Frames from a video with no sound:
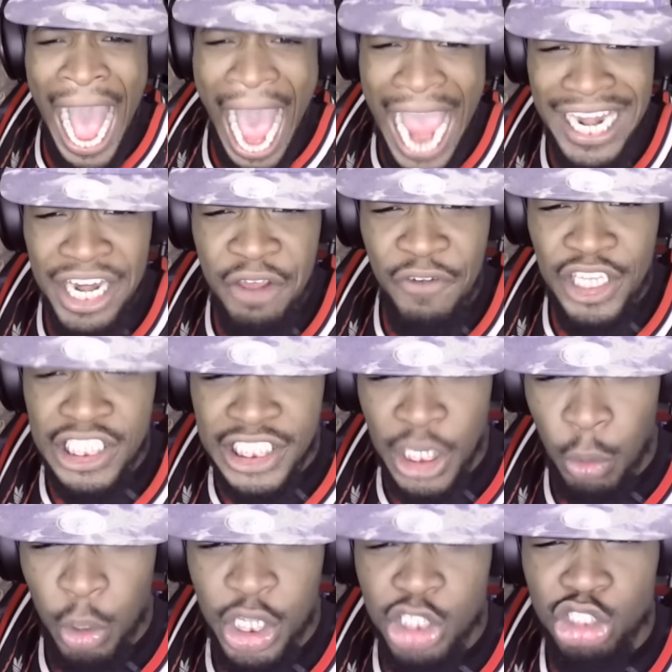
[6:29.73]
I didn't even see
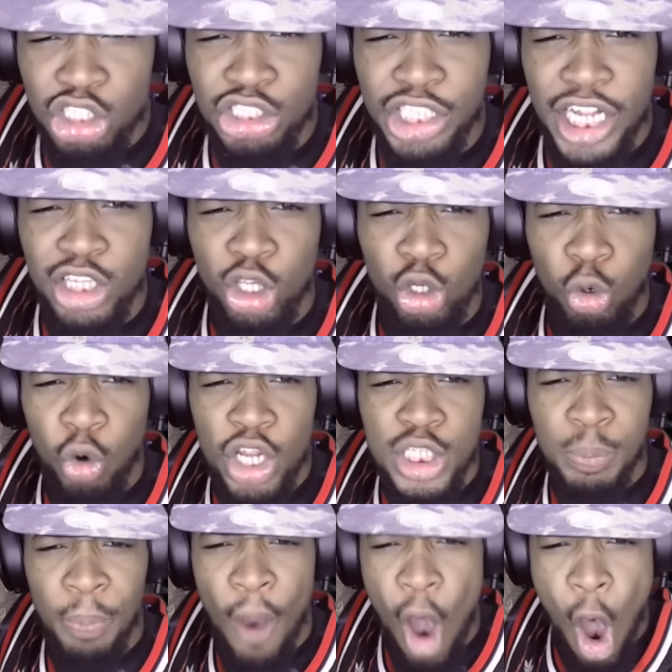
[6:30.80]
what he just did to Chris
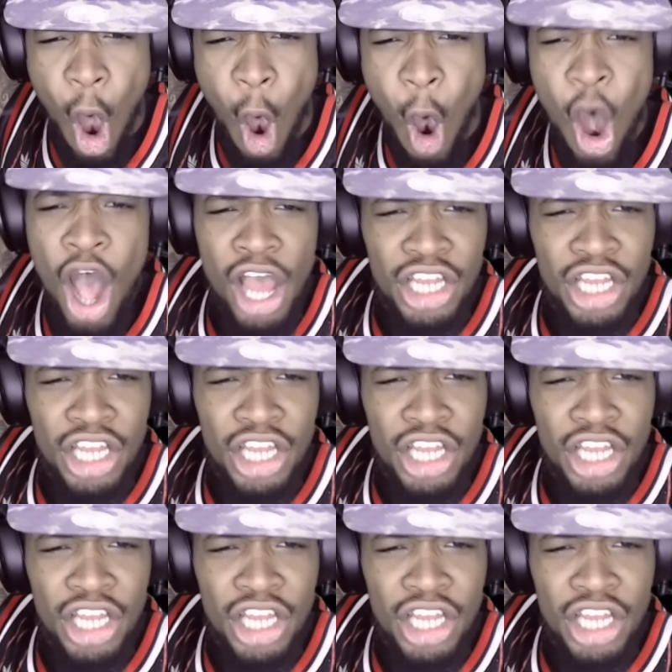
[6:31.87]
Paul.